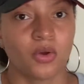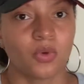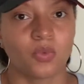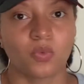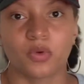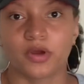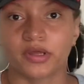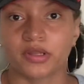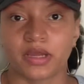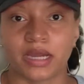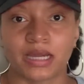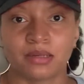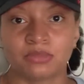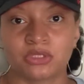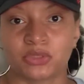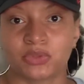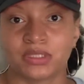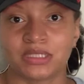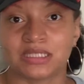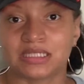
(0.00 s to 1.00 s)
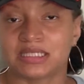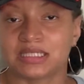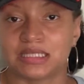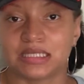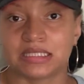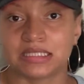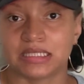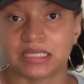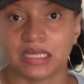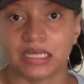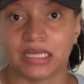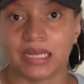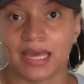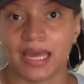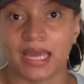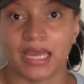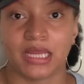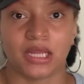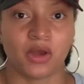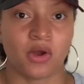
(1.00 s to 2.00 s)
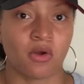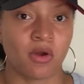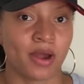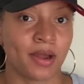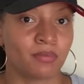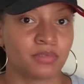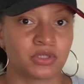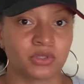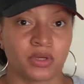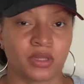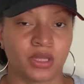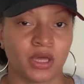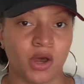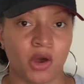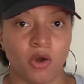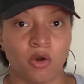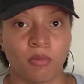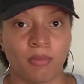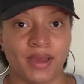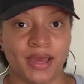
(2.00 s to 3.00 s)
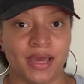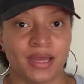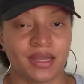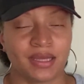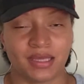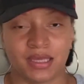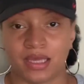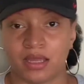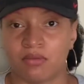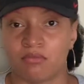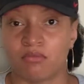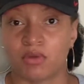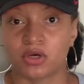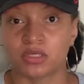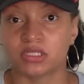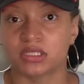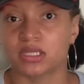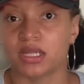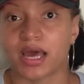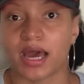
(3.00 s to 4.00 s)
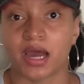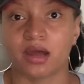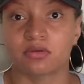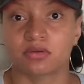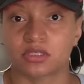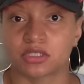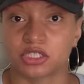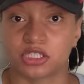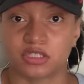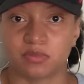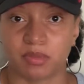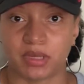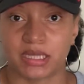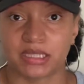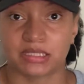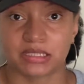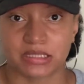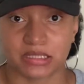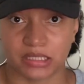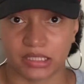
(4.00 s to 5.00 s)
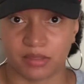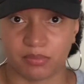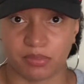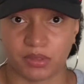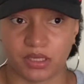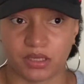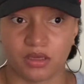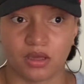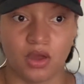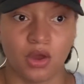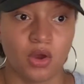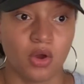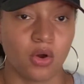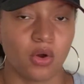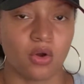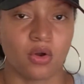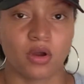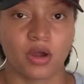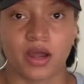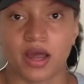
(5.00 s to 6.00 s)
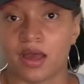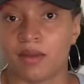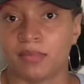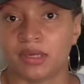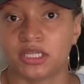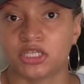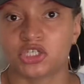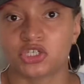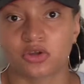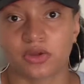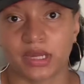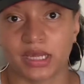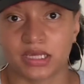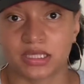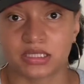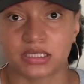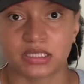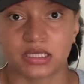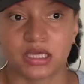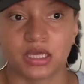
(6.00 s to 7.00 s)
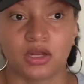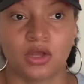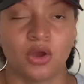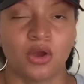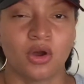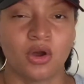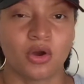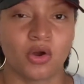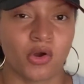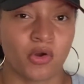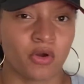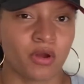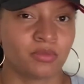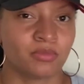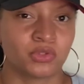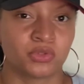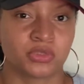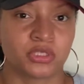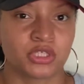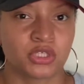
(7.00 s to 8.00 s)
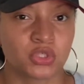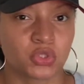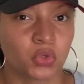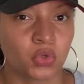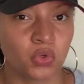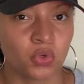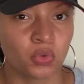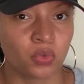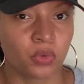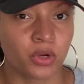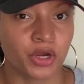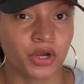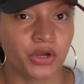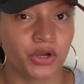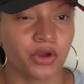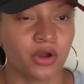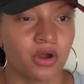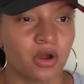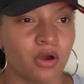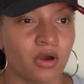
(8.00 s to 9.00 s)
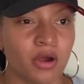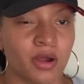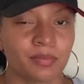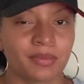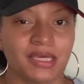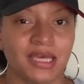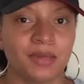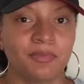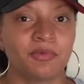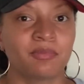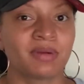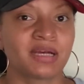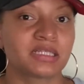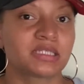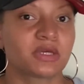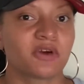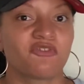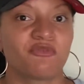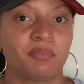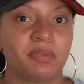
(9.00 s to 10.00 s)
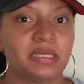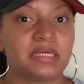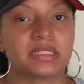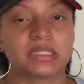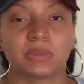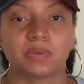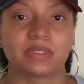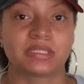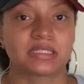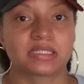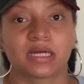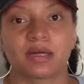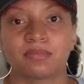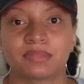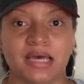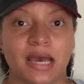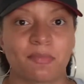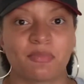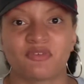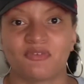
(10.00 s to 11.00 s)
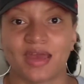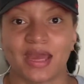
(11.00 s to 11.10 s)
Whether I'm doing the 16-8 or I'm doing the OMAD, again, most of the hours are spent sleeping, or I'm in transit, or I'm doing schoolwork, or I'm keeping myself busy with some type of